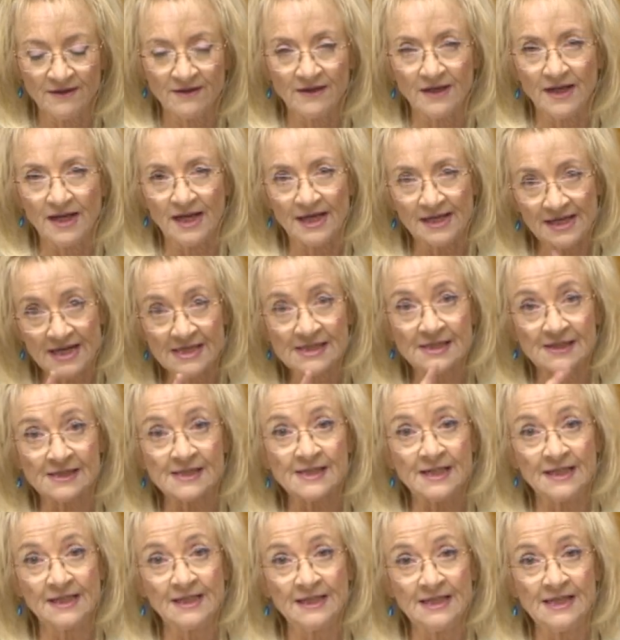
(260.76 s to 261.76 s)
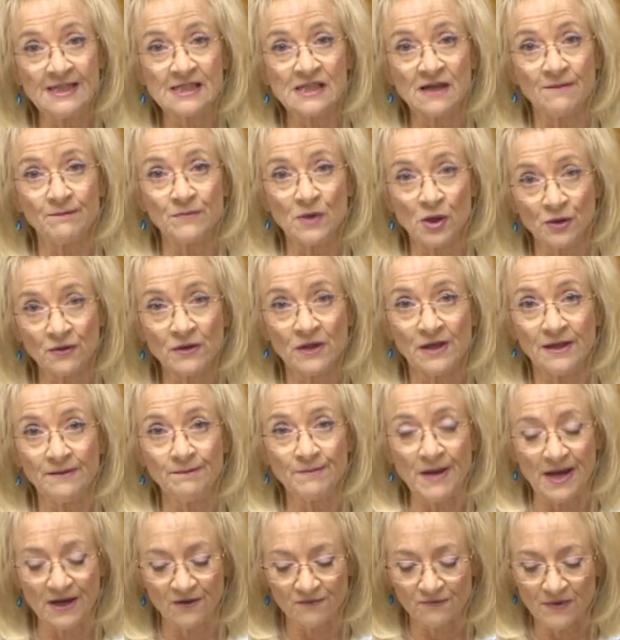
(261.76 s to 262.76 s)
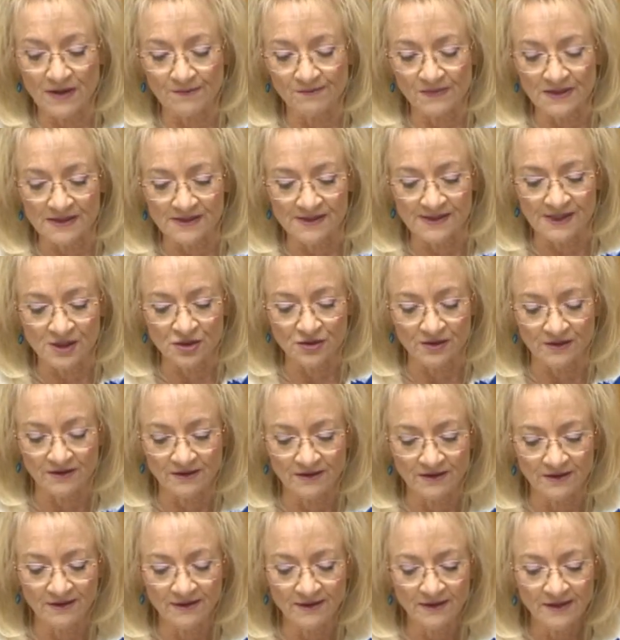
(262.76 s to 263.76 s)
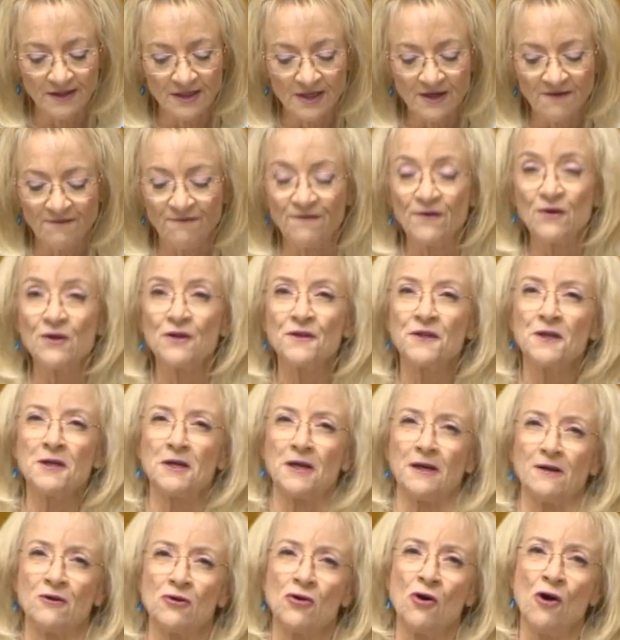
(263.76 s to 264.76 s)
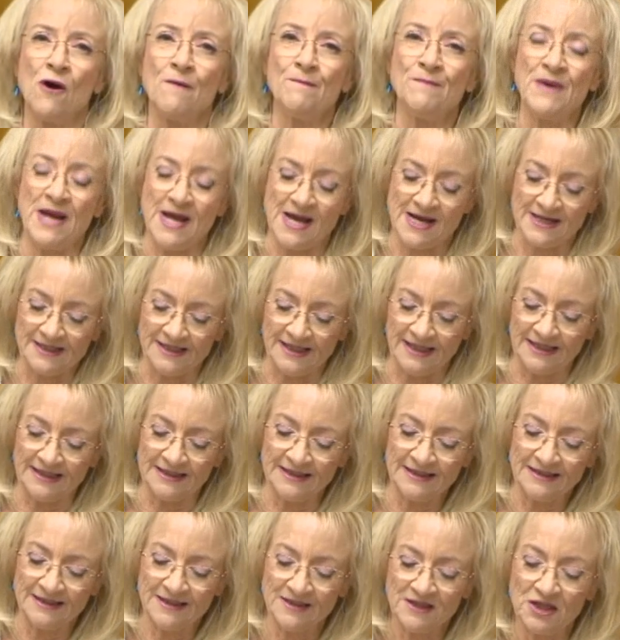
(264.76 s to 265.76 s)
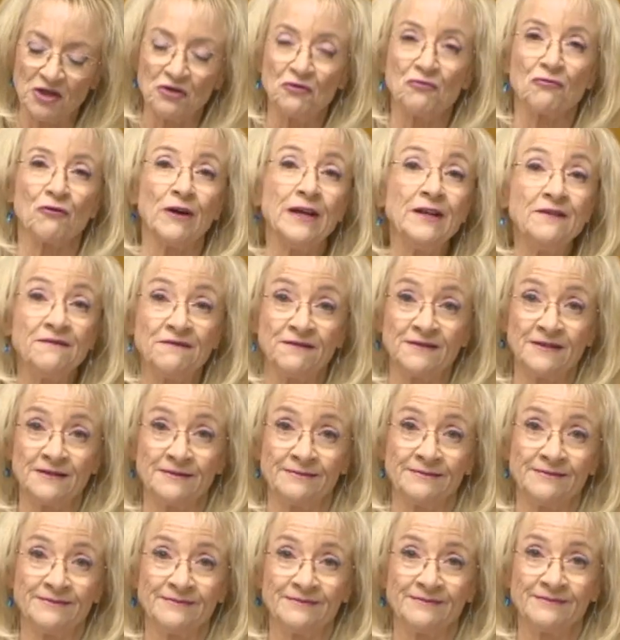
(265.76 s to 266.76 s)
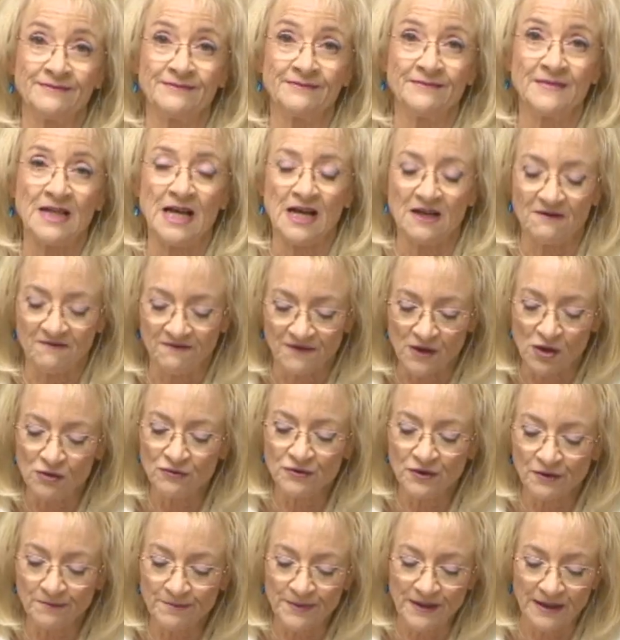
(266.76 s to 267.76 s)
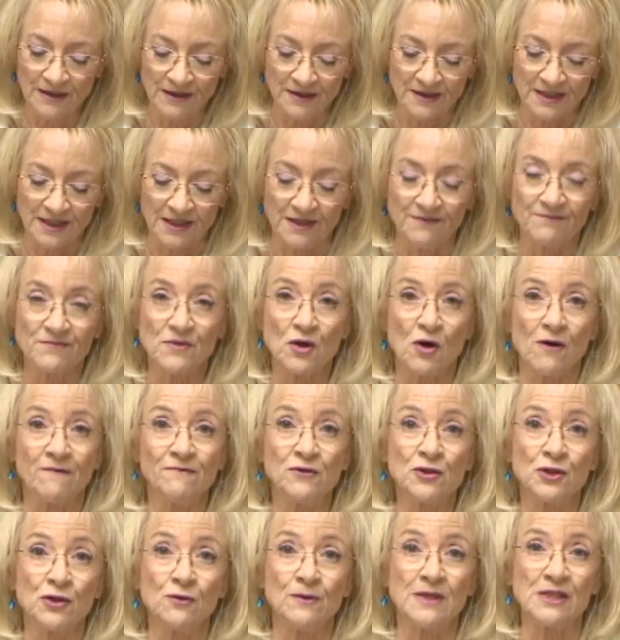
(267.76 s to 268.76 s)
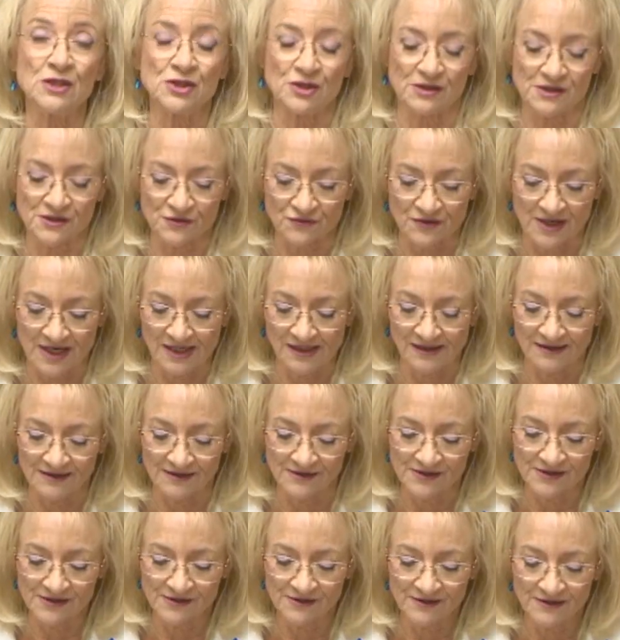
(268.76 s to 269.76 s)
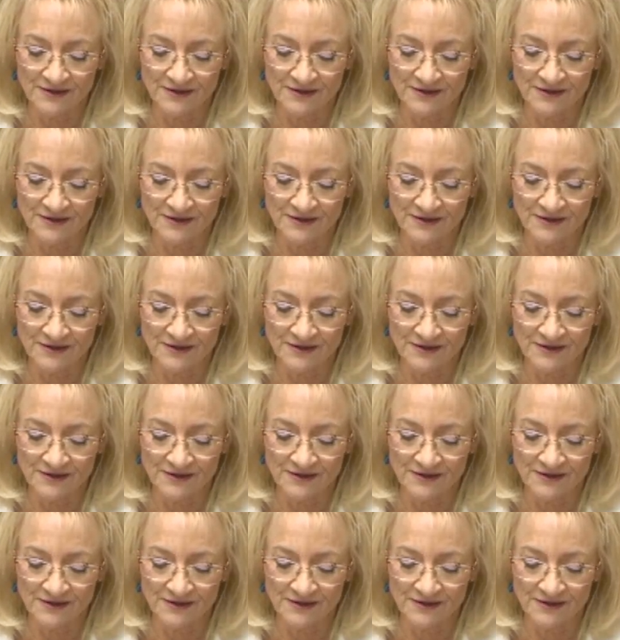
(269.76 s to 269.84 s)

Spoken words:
And as I said, it is a morally bankrupt decision, further compounding the grief and vulnerability of Jewish Australians,